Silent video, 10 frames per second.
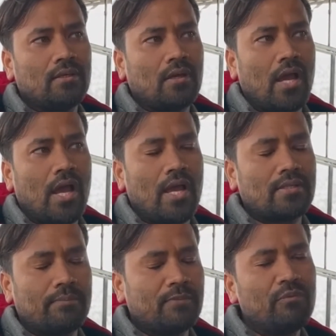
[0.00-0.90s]
Uh, as
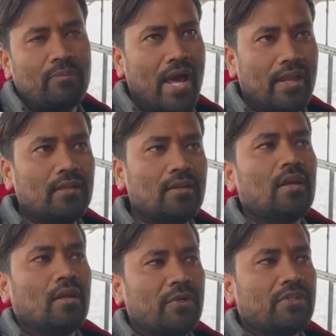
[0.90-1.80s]
I'm not planning,
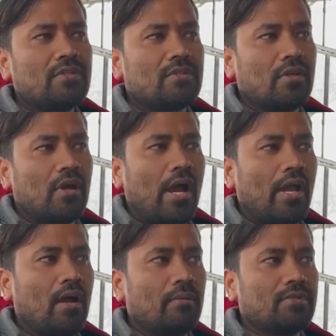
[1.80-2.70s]
but just uh, I
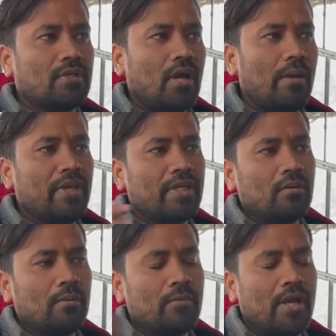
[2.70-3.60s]
have to, I'm making my
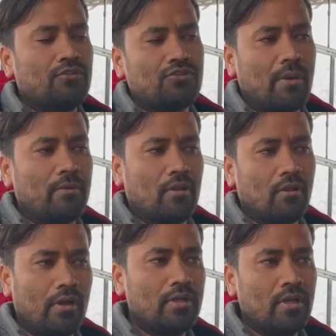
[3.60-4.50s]
mind to travel a
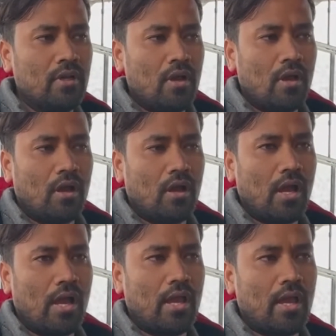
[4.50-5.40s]
lot.
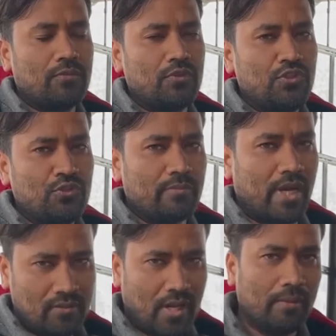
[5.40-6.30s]
I have to use my
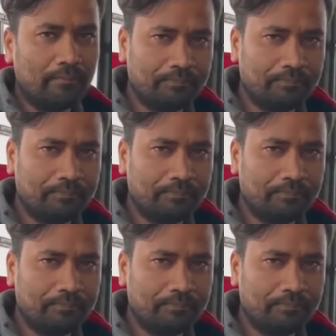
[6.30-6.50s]
time.